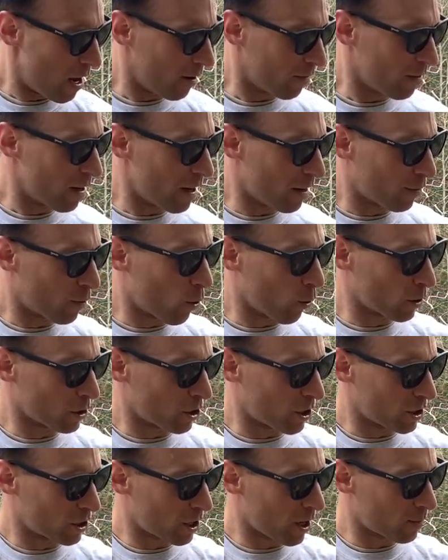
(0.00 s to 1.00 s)
And of course,
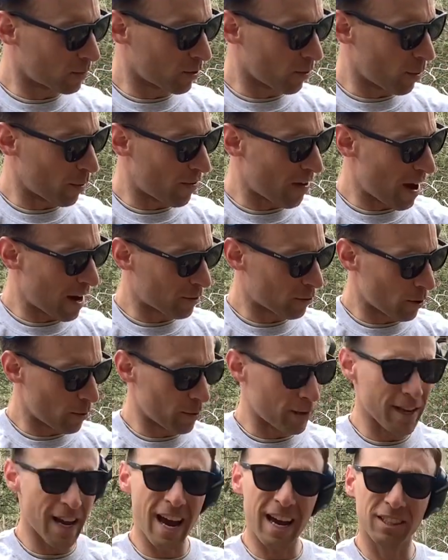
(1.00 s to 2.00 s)
this comes from the factory with
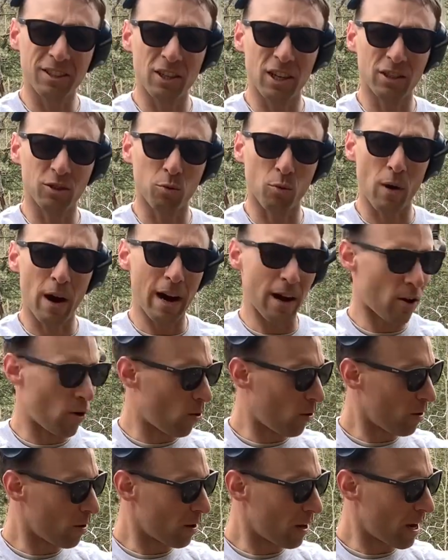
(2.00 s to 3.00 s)
the XS rail
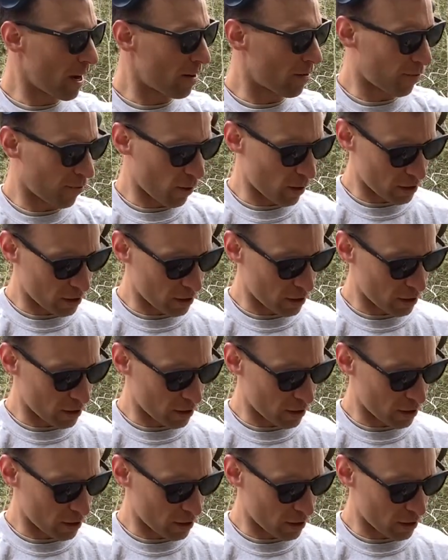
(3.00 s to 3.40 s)
and front